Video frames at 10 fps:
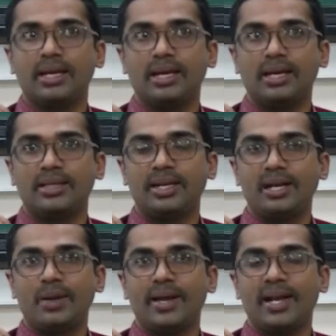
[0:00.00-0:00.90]
that
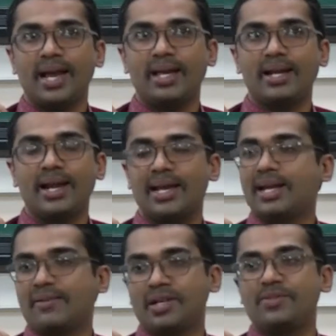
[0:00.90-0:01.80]
require higher and higher
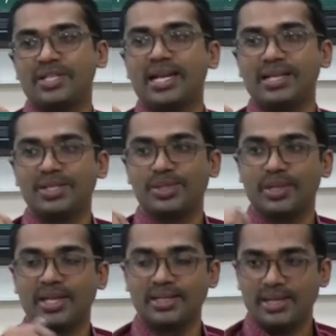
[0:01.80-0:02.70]
level of challenge so
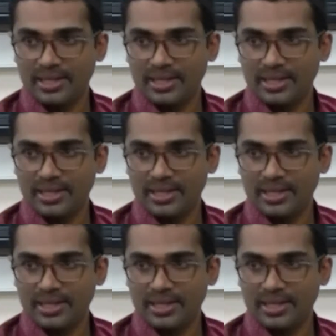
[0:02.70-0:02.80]
that